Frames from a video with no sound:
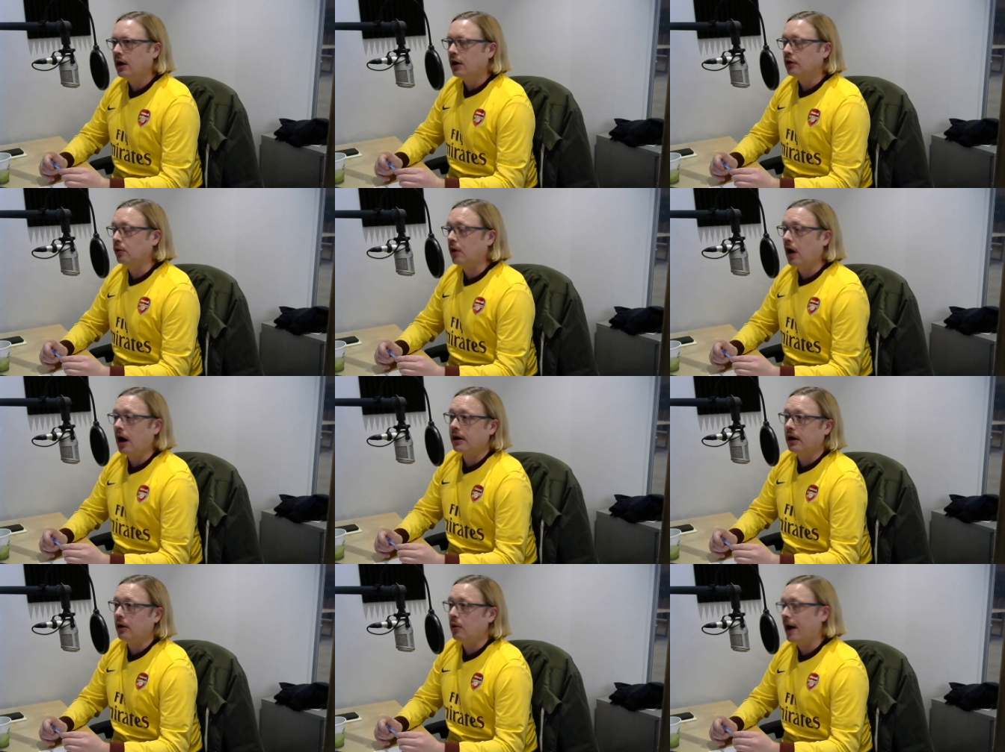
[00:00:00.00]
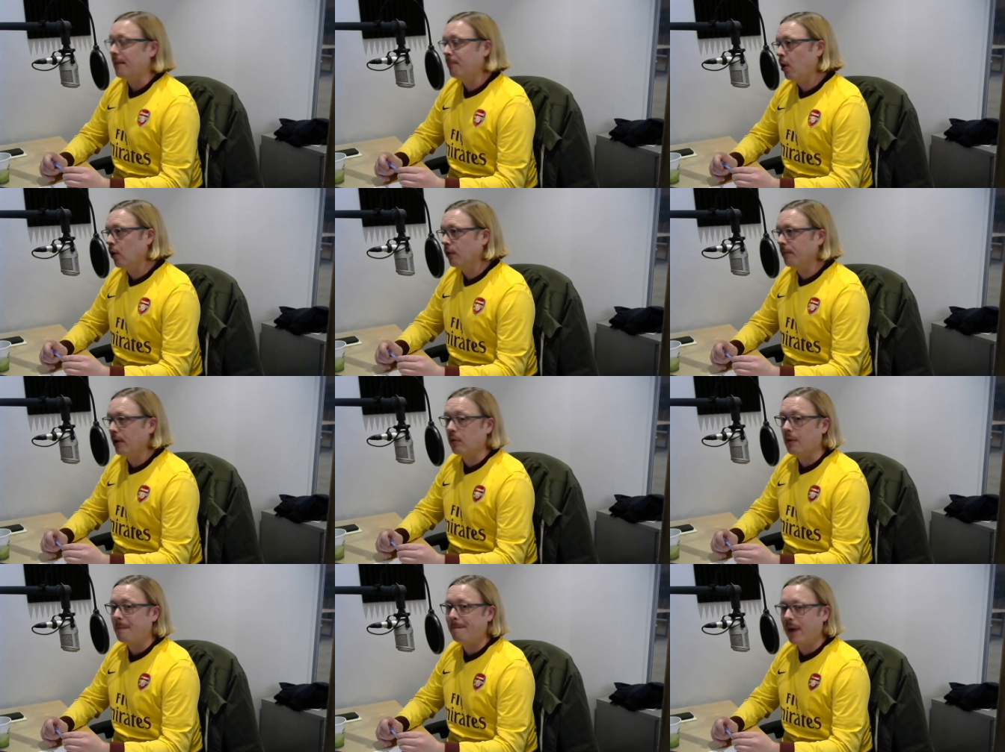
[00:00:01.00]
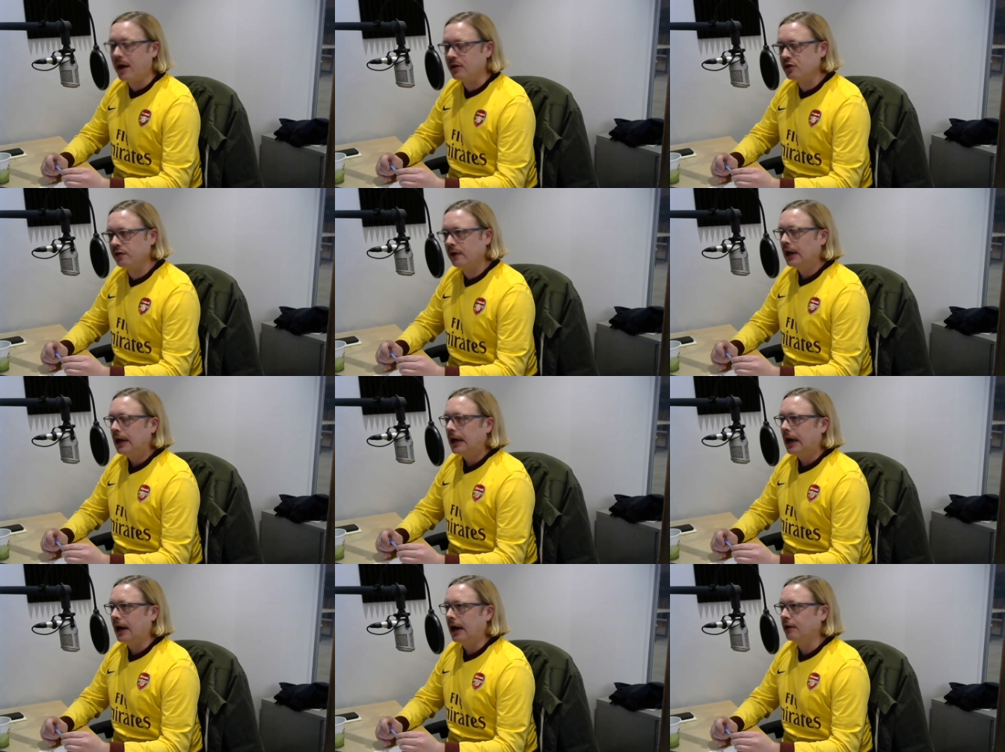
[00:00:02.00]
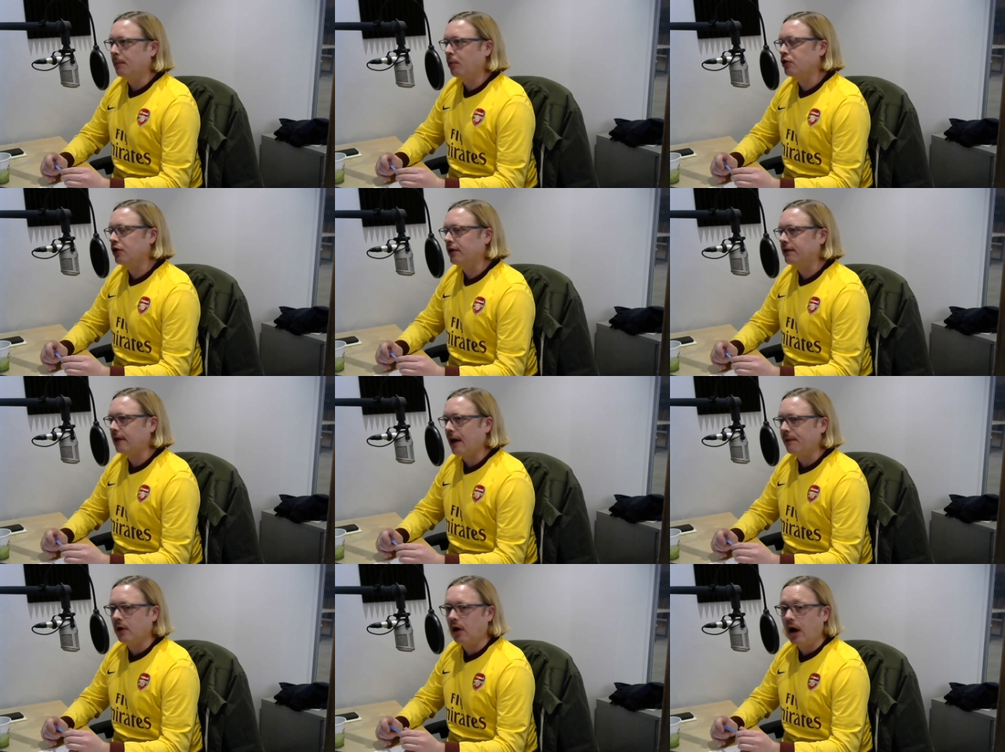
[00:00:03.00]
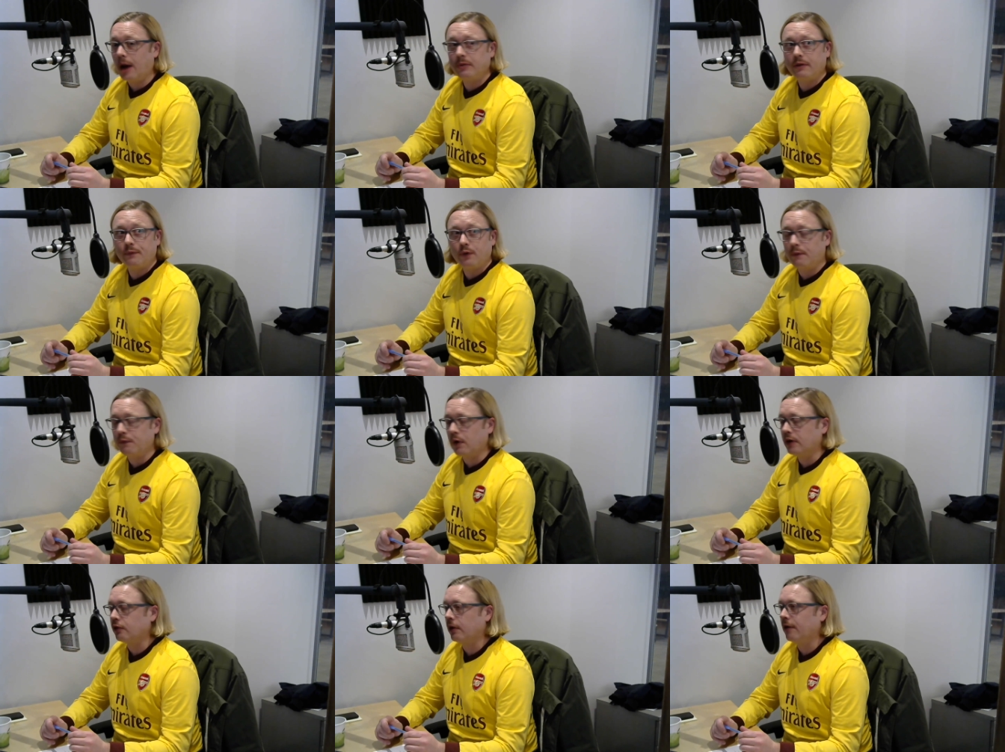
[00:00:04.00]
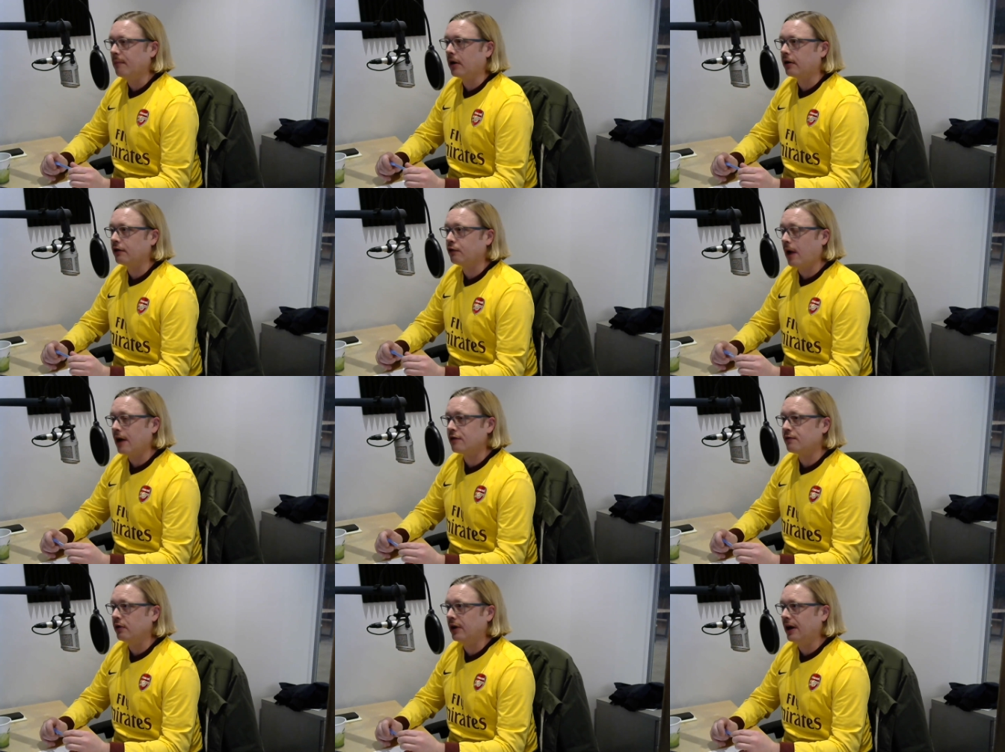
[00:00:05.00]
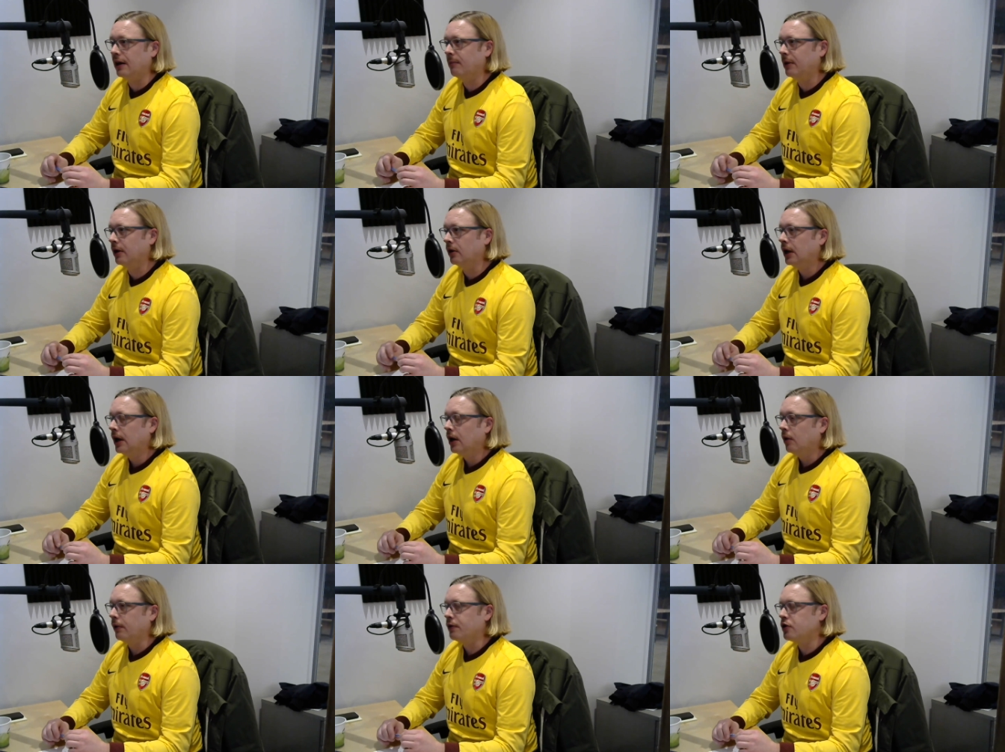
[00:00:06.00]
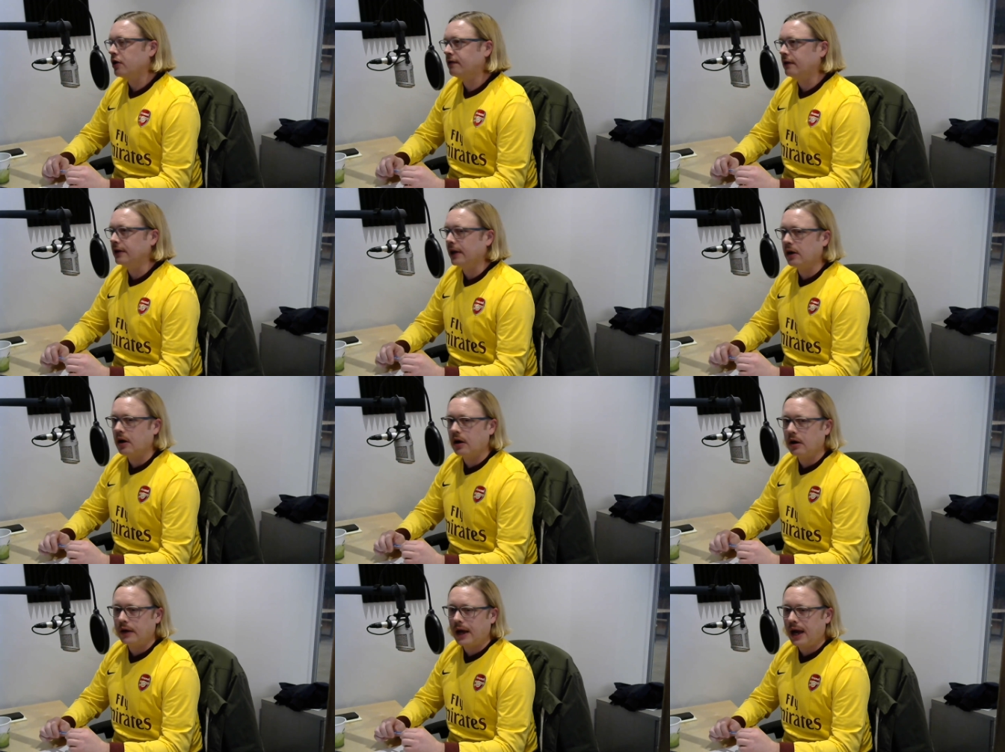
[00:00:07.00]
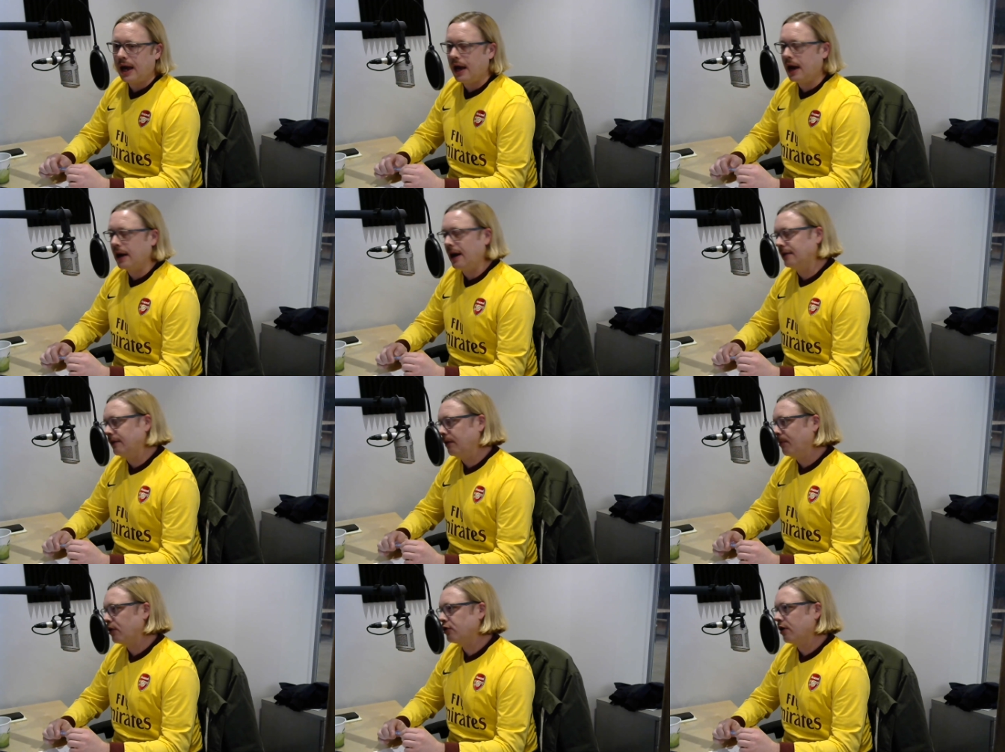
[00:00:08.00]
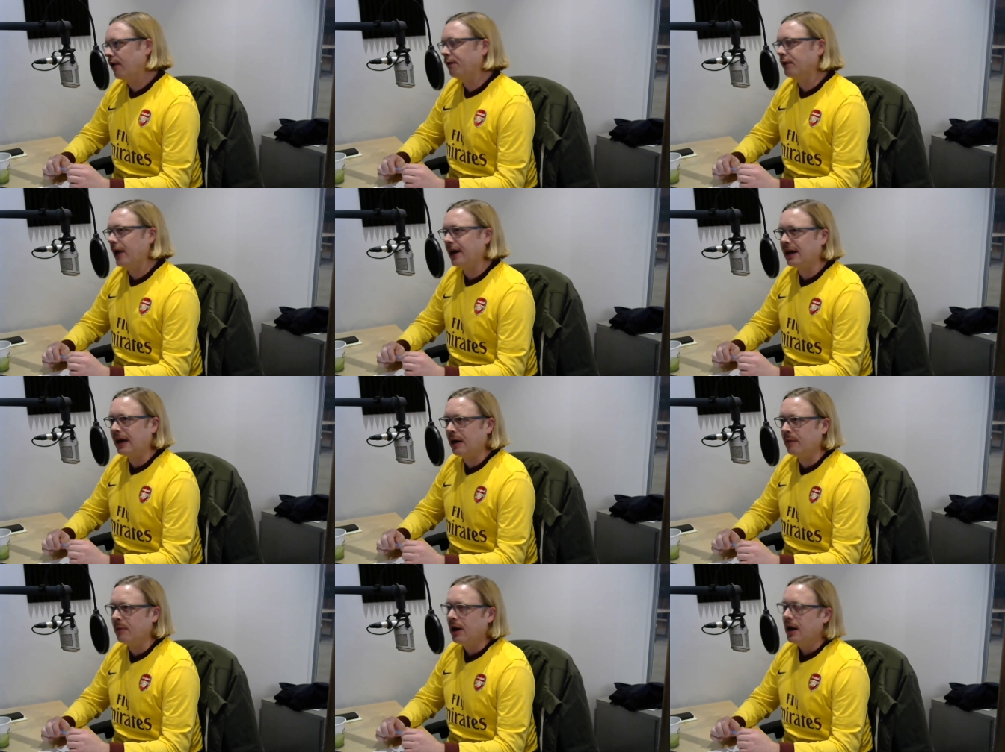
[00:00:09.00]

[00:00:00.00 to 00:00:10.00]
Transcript: Lukaku and Pogba were benched. Uh, the Portuguese gaffer opted for a front three of Marcus Rashford in the middle with Jesse Lingard and Anthony Martial flanking him.